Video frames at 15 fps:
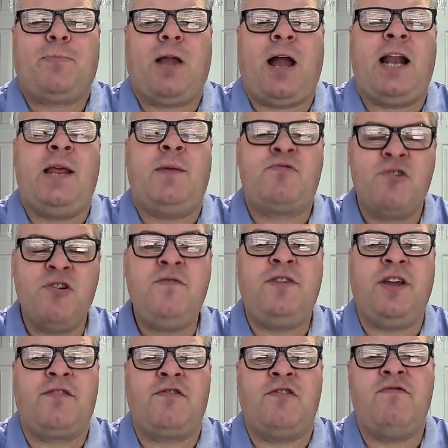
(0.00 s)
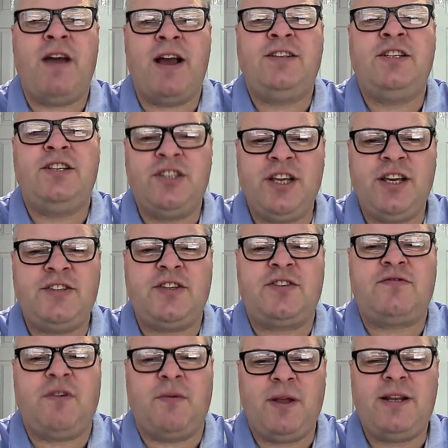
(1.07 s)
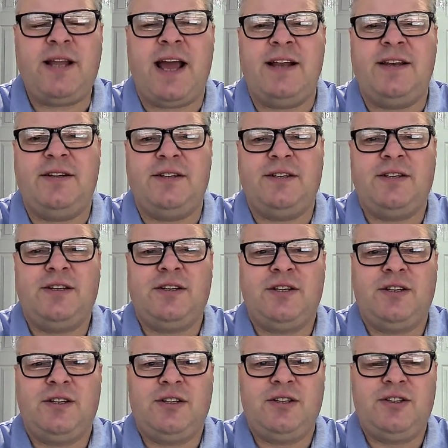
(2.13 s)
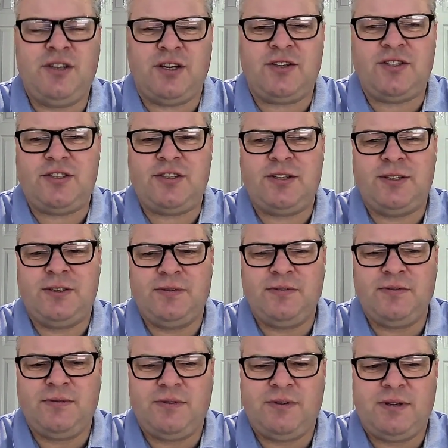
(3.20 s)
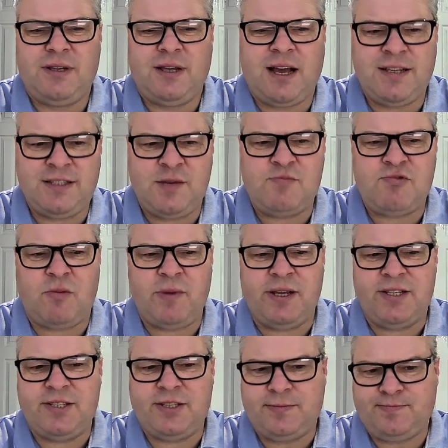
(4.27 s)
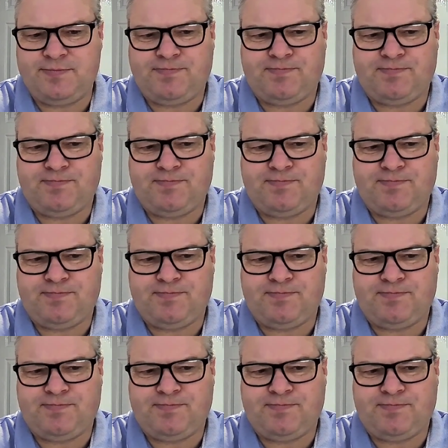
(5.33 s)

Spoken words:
And he proved it through raising Jesus from the dead, just as he promised.